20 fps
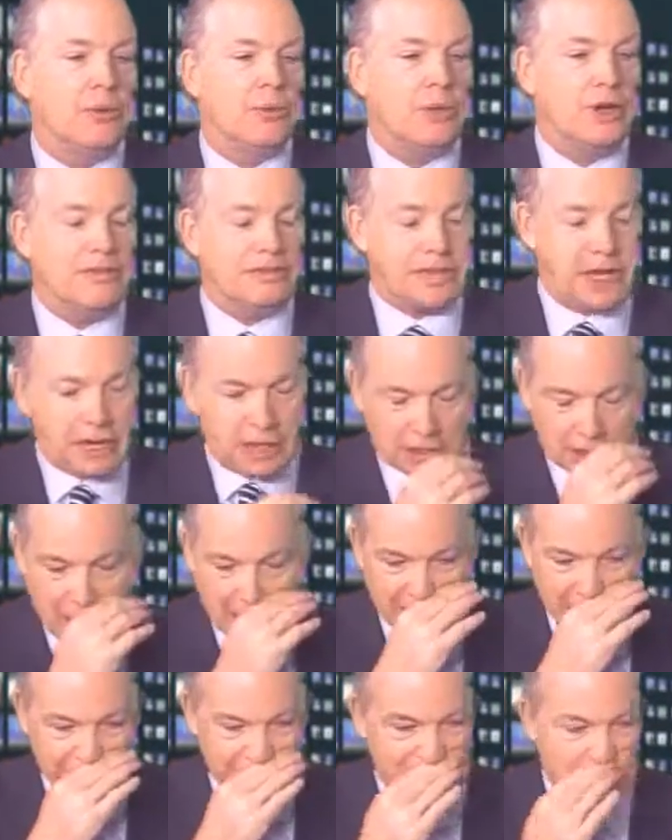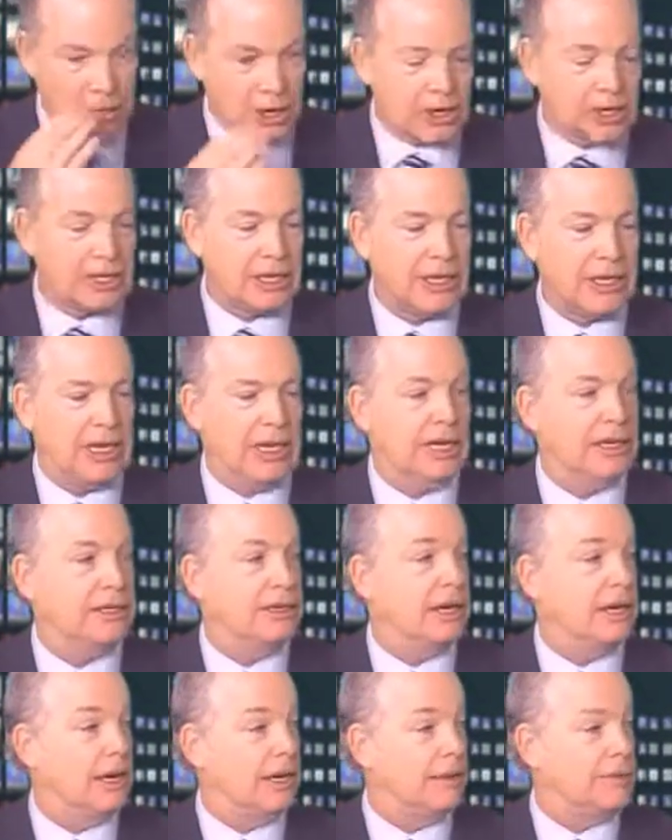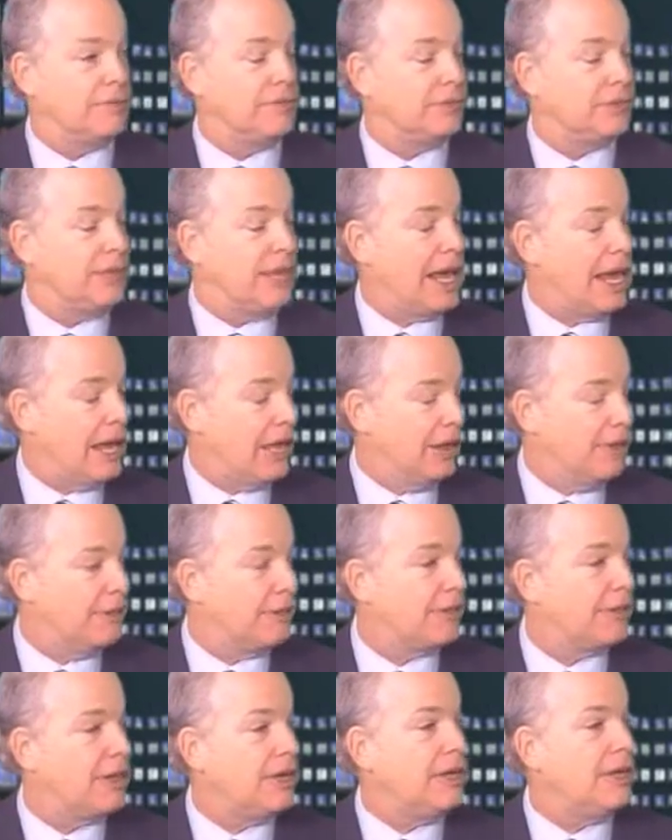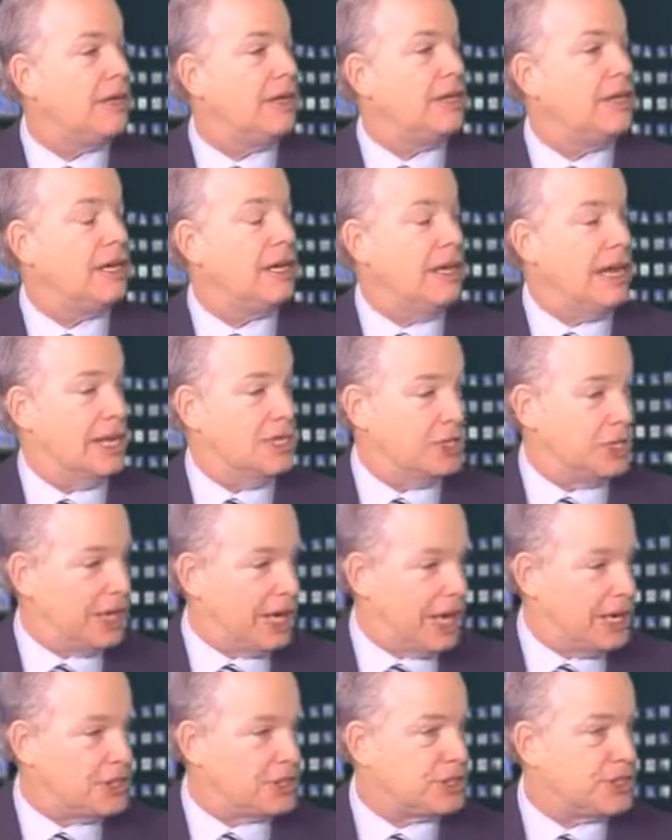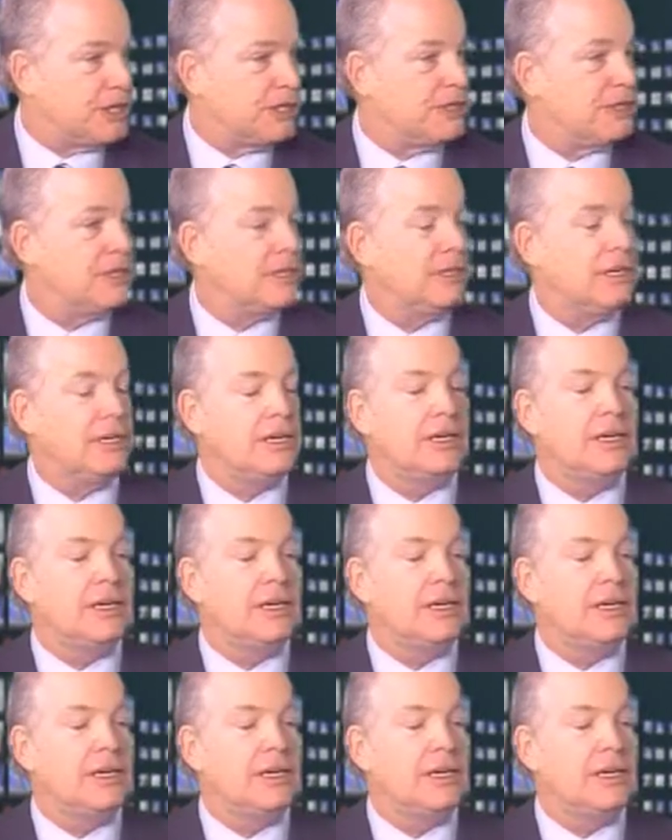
We've done a lot of work in health, in education,